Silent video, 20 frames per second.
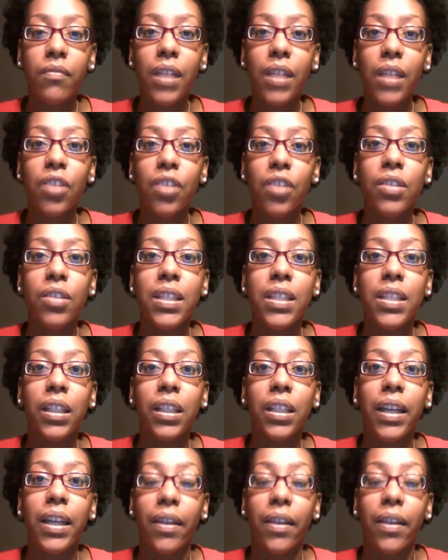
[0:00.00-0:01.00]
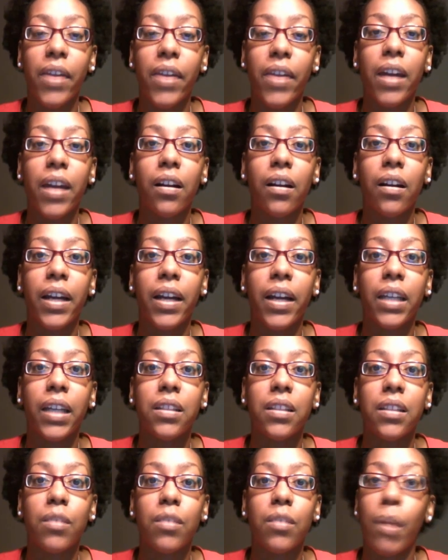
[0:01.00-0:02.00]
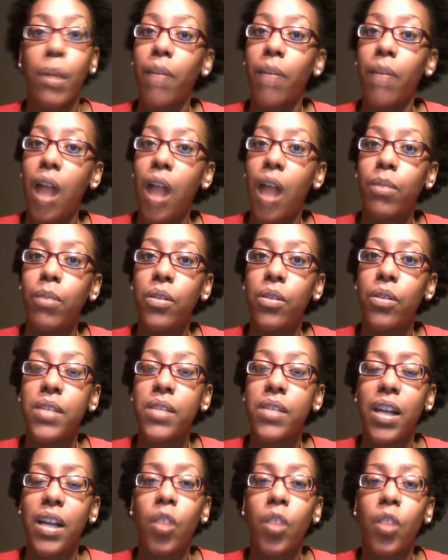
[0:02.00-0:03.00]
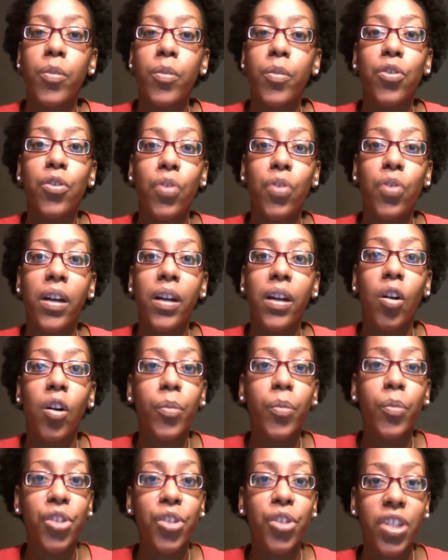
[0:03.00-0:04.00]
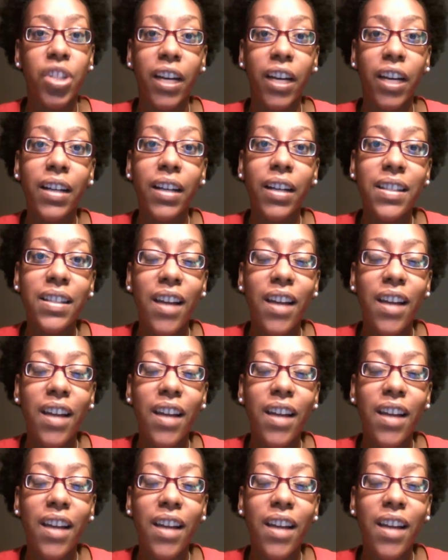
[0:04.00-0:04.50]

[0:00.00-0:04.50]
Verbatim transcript: You'll see a link there and to my blog post. And I hope you enjoy it. I hope you share it.